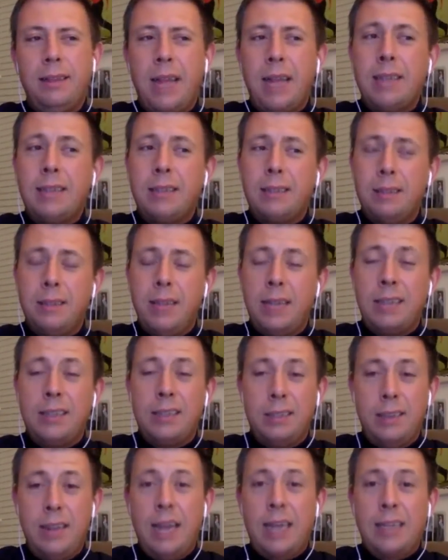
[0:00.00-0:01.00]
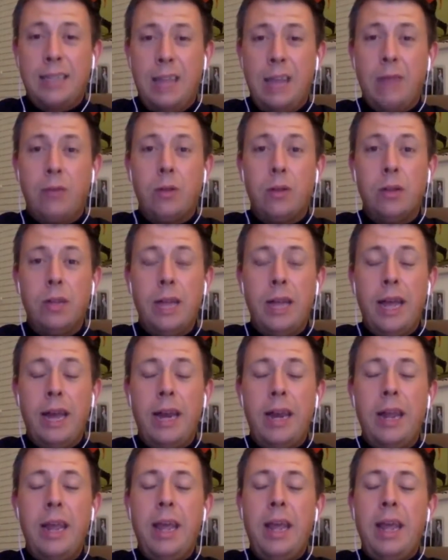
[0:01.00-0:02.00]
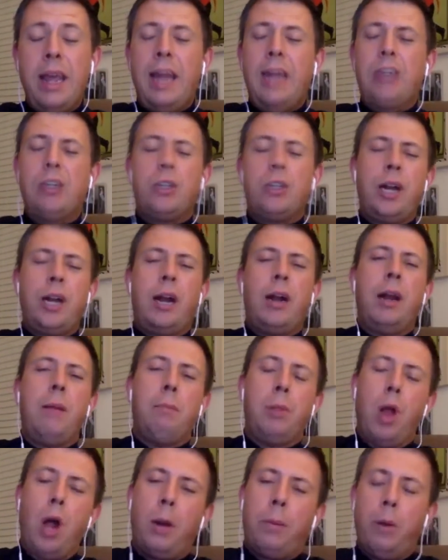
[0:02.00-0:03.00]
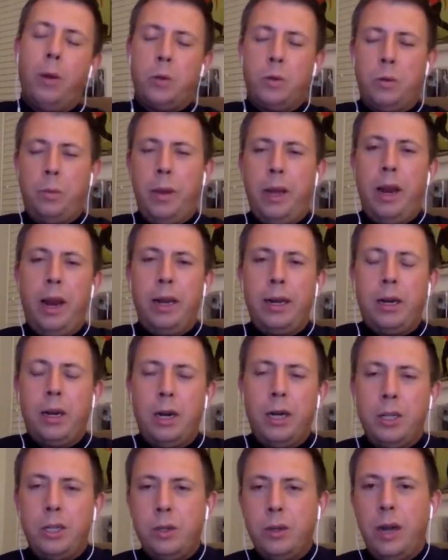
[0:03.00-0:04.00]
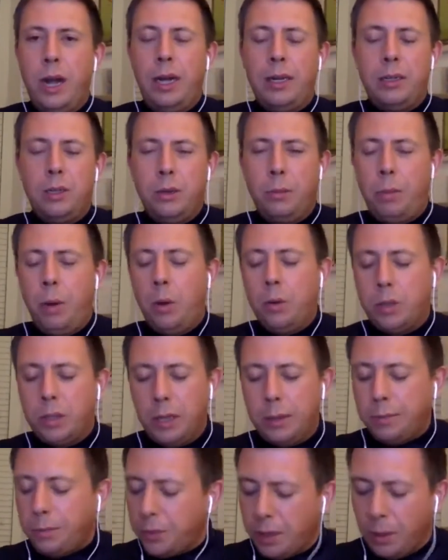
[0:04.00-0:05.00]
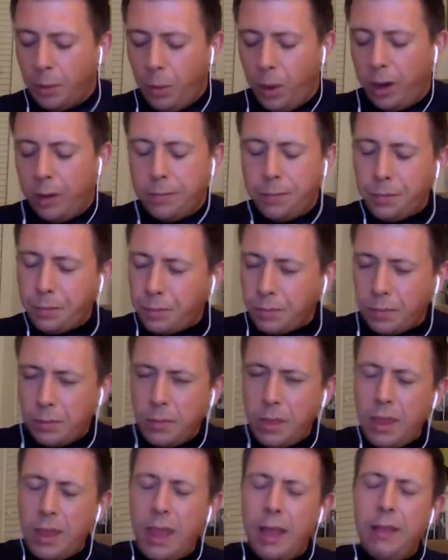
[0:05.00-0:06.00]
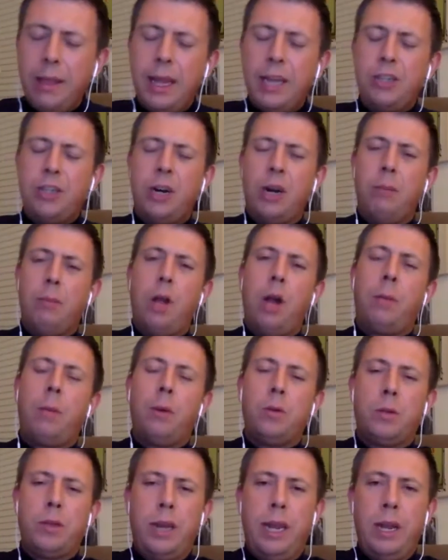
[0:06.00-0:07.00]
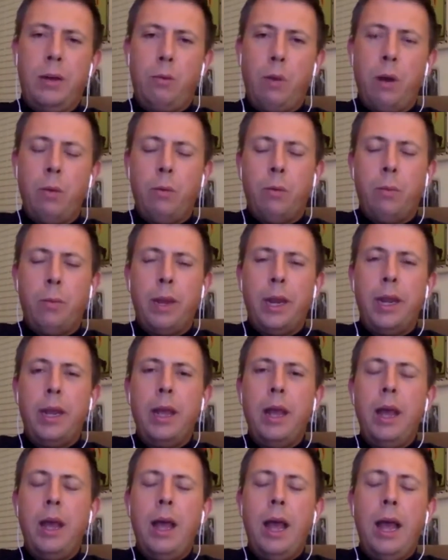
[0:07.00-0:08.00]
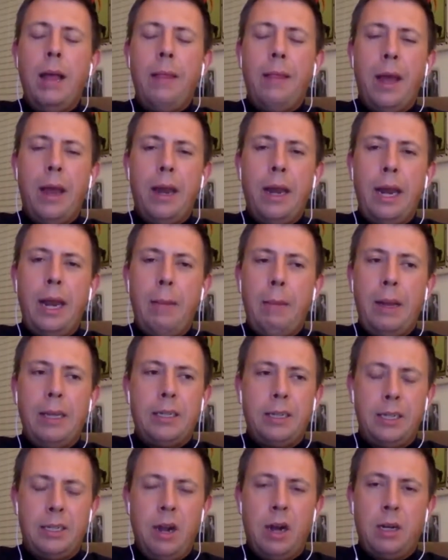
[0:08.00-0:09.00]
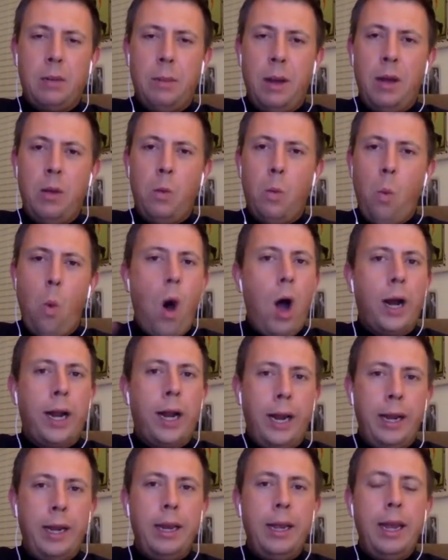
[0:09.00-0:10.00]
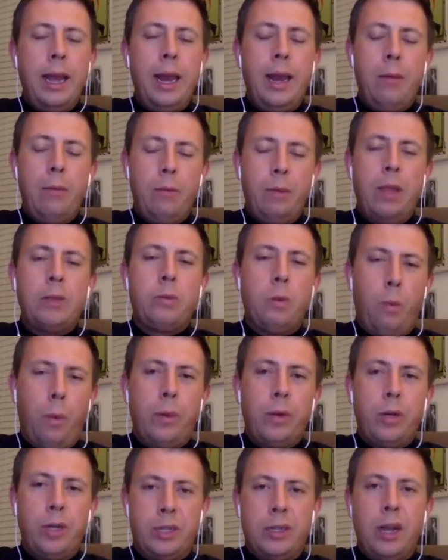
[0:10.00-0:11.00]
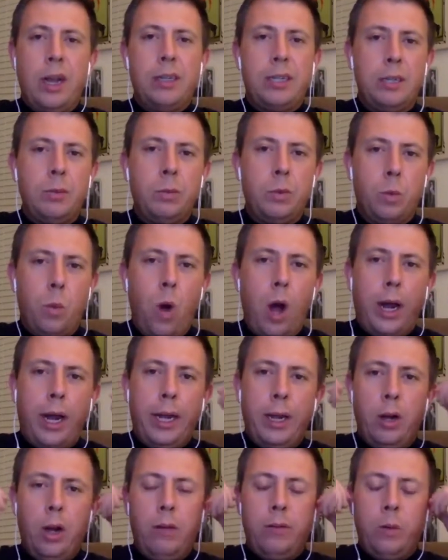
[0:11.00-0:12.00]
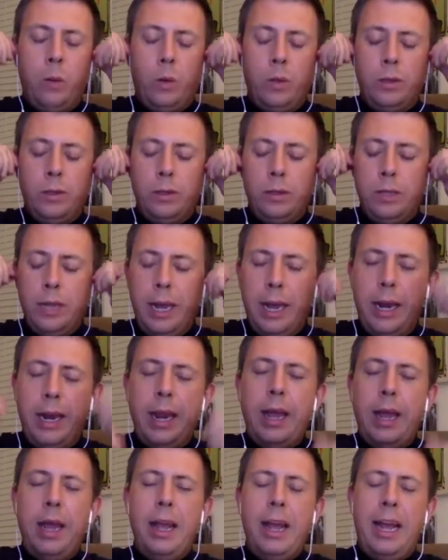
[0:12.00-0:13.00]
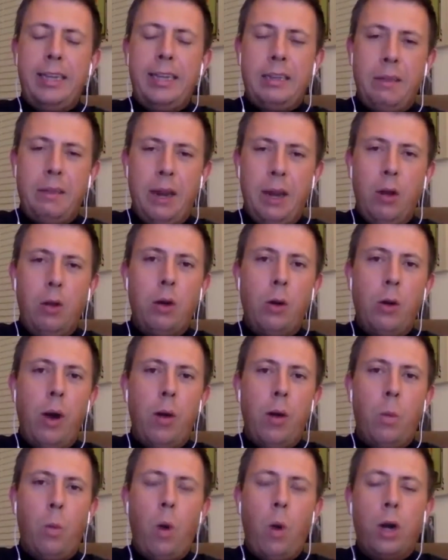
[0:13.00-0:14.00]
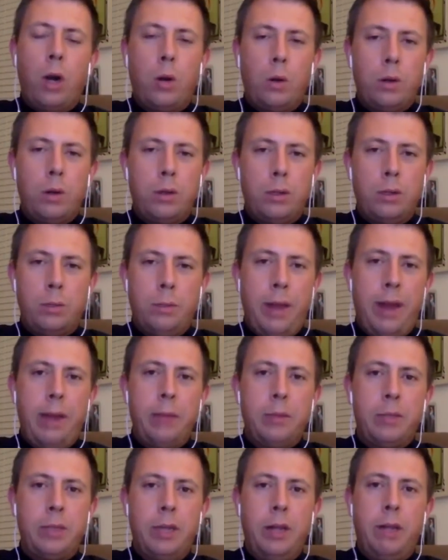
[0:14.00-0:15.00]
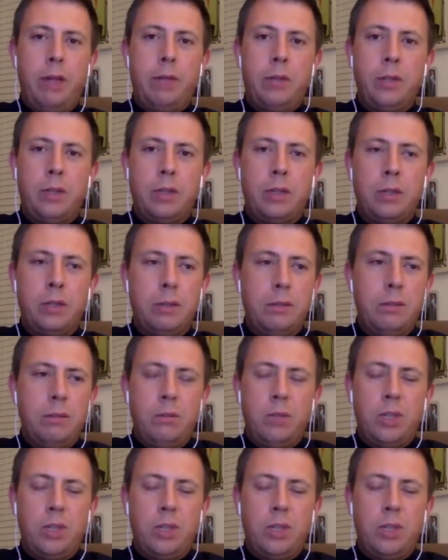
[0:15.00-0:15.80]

that's next level. And he just shared a blog post with me, and I encourage you, I should post it somewhere. He shared a blog post that he had written with me that he basically talked about walking, and that's what we were discussing, was walking golf courses. And he said that he'll go out and walk courses by himself just to